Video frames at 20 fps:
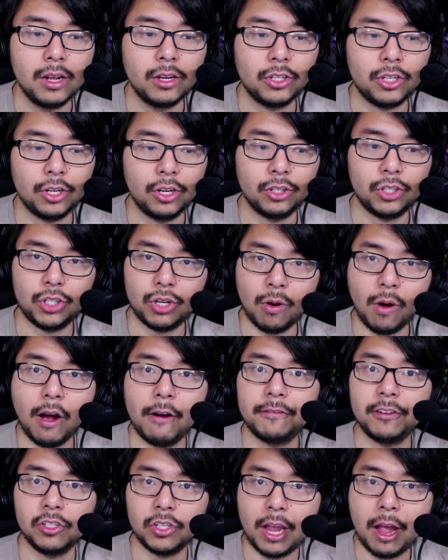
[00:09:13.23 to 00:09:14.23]
to show
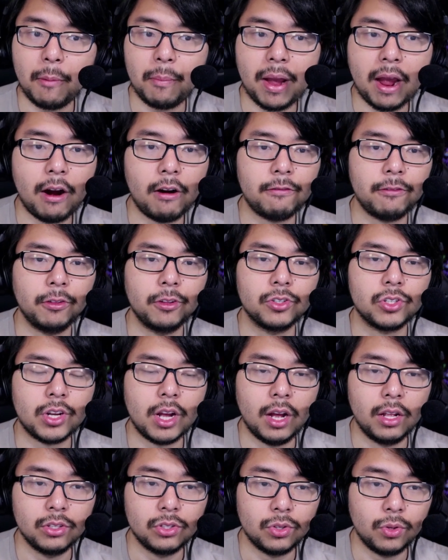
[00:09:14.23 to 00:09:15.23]
off just how powerful this
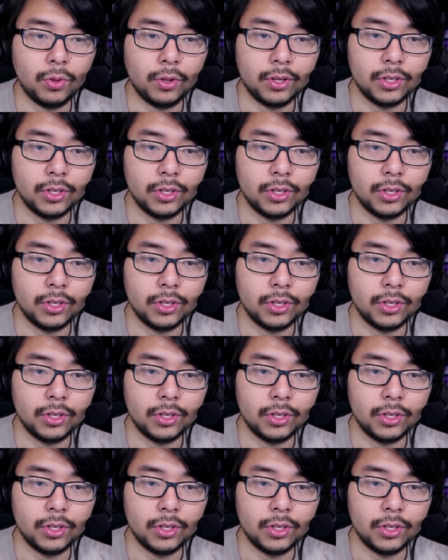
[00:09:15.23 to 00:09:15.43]
console